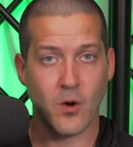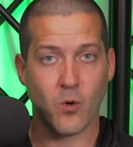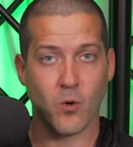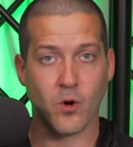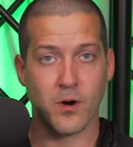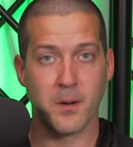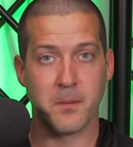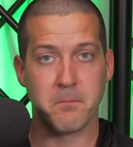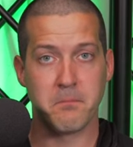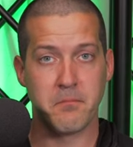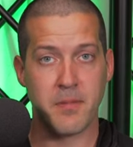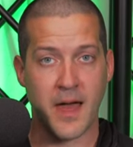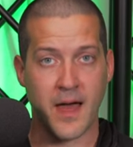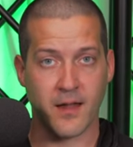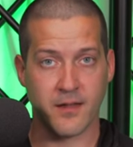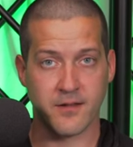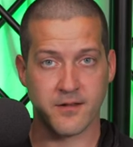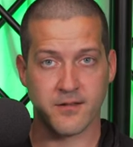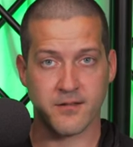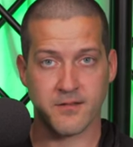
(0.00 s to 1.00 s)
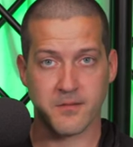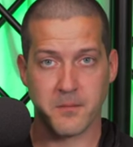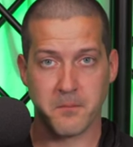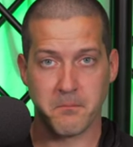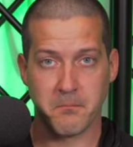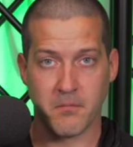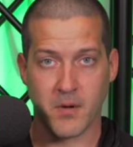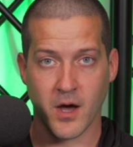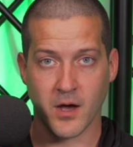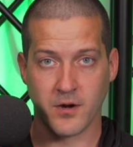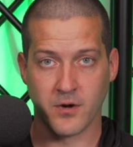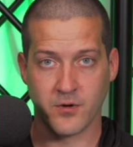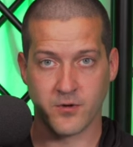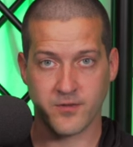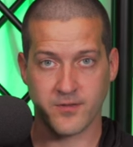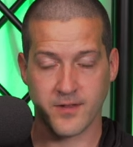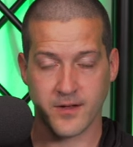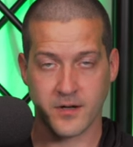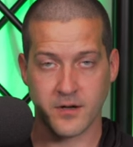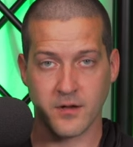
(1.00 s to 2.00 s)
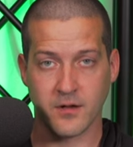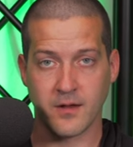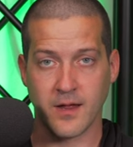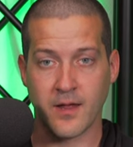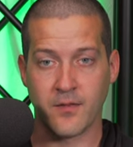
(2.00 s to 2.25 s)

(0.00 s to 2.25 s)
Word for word: or a balanced mono signal,